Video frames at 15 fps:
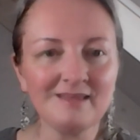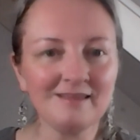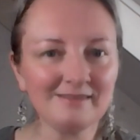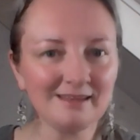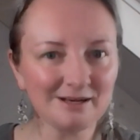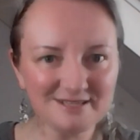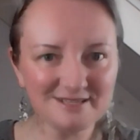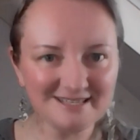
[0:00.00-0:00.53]

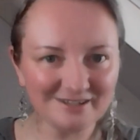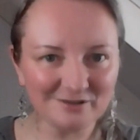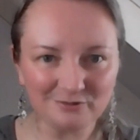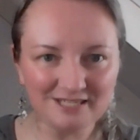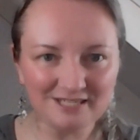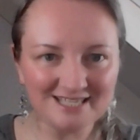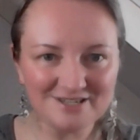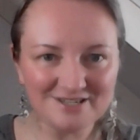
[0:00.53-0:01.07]
There is
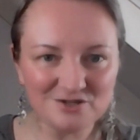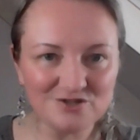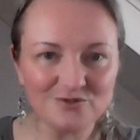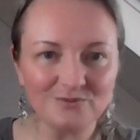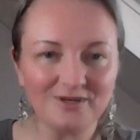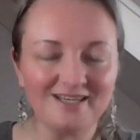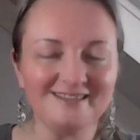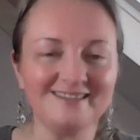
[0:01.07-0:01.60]
greed
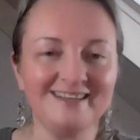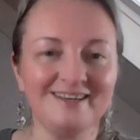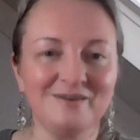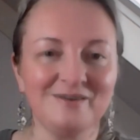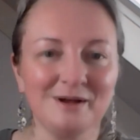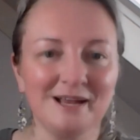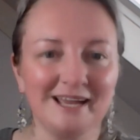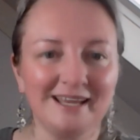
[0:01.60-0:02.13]
to it in a
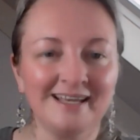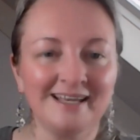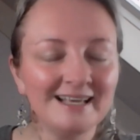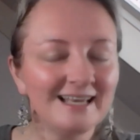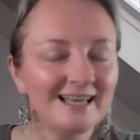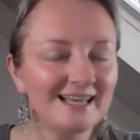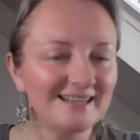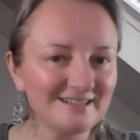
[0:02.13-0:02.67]
way.
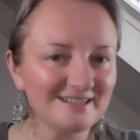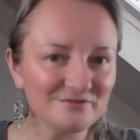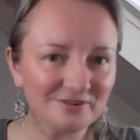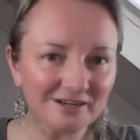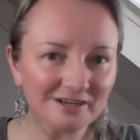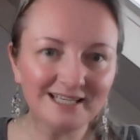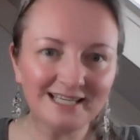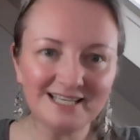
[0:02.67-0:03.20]
And that's
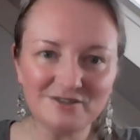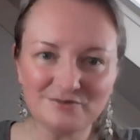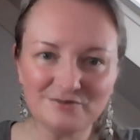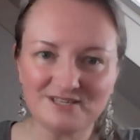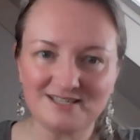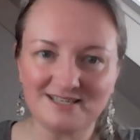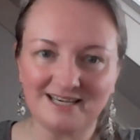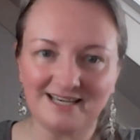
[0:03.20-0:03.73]
very
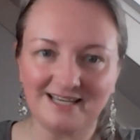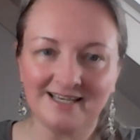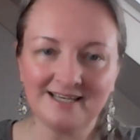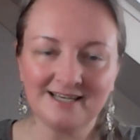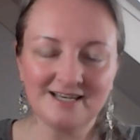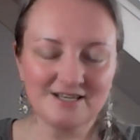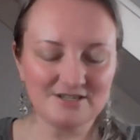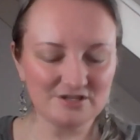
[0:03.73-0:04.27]
interesting.
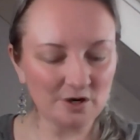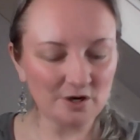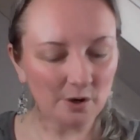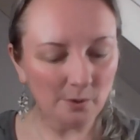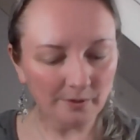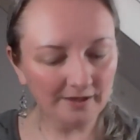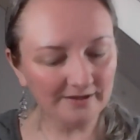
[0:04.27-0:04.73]
So